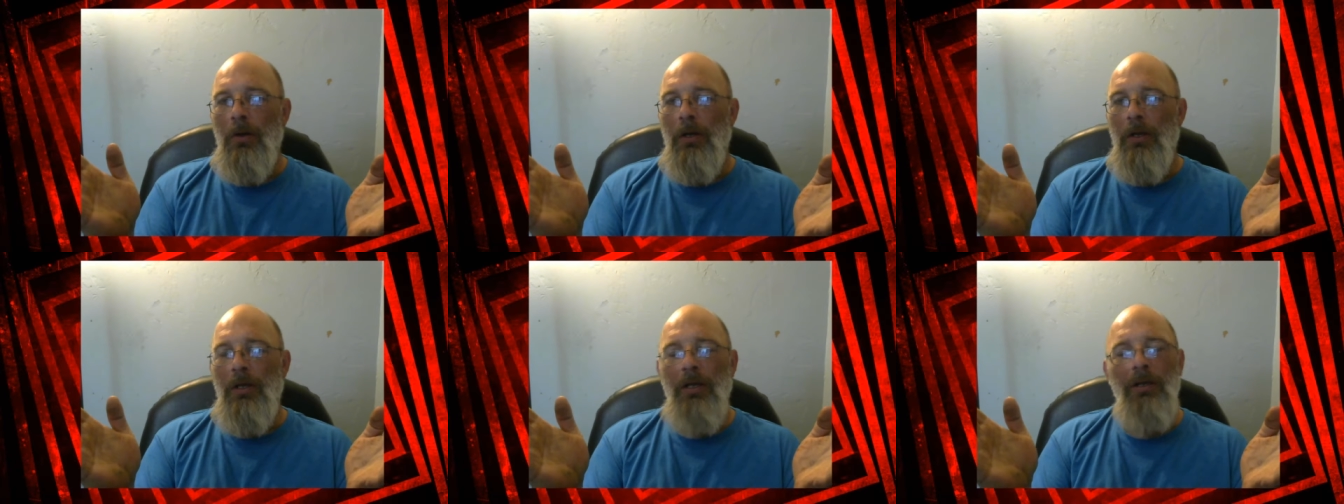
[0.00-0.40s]

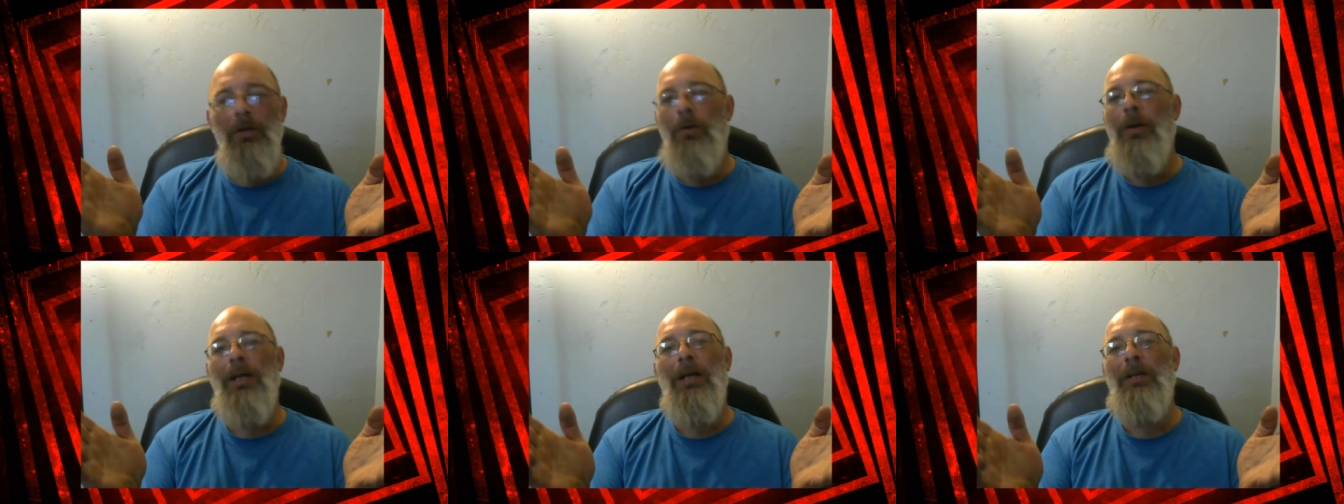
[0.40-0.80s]
You know,
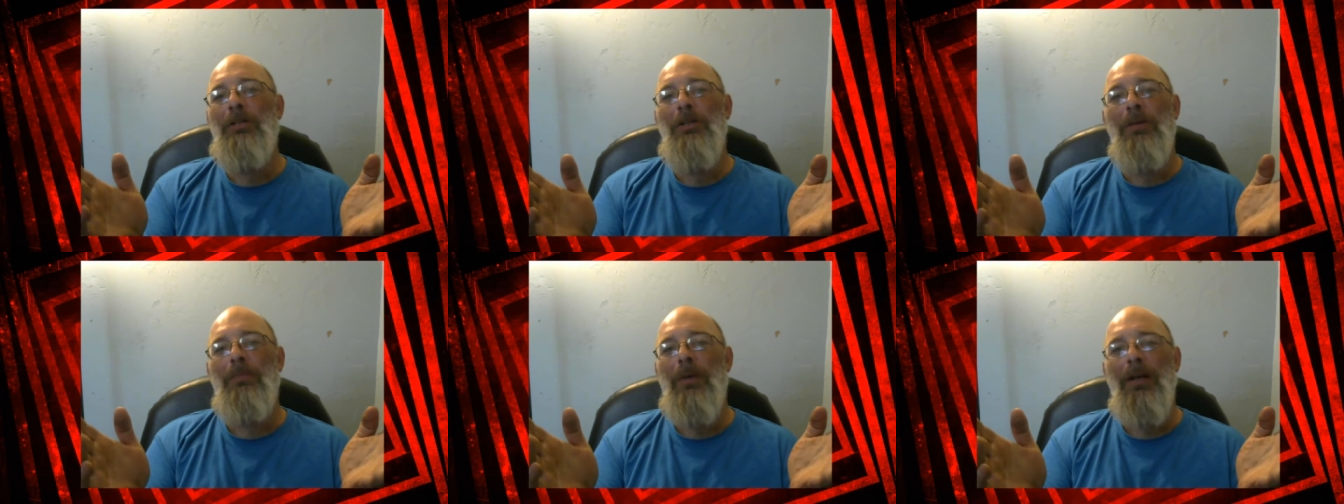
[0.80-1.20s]
I got to
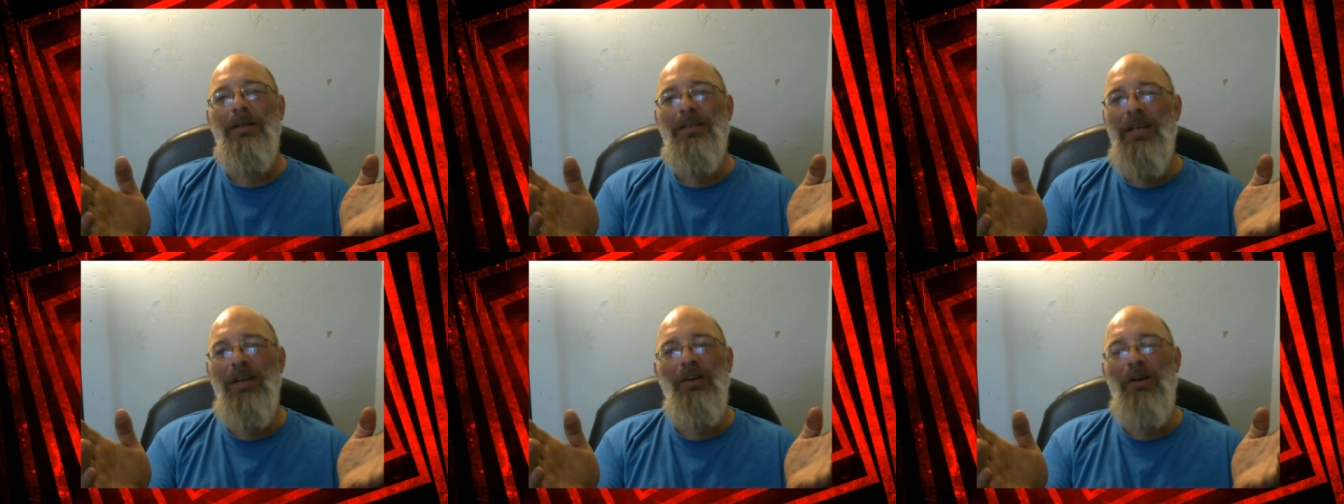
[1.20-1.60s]
jump on
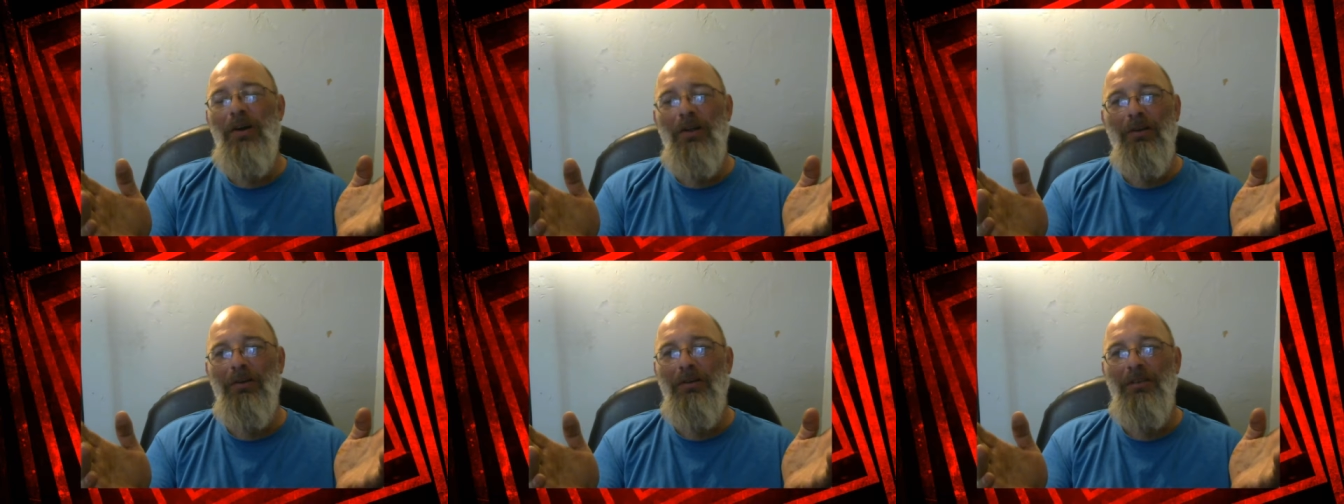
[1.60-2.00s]

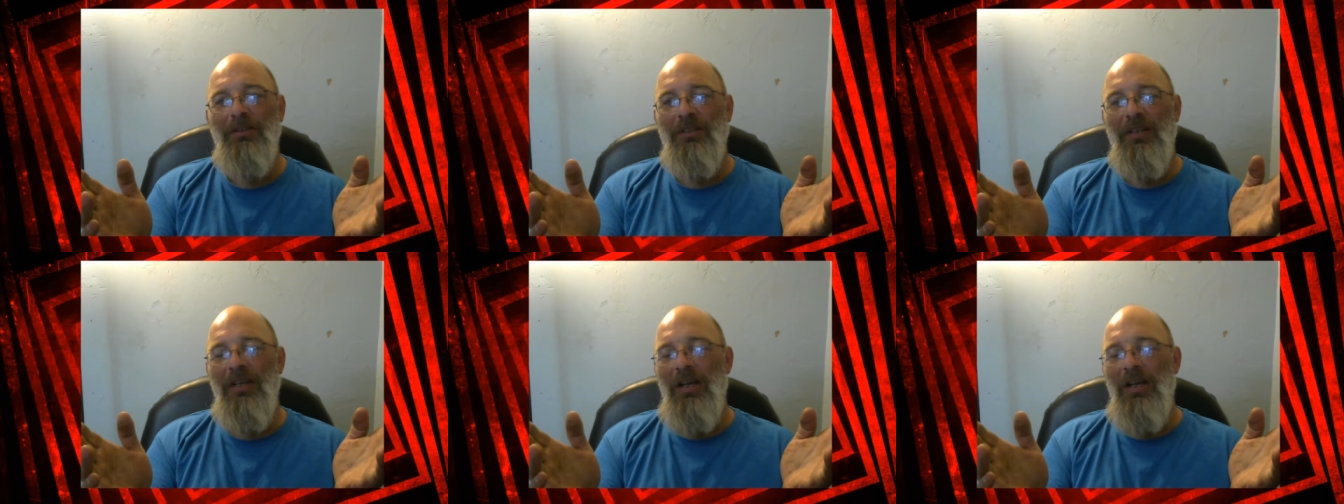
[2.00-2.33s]
$10.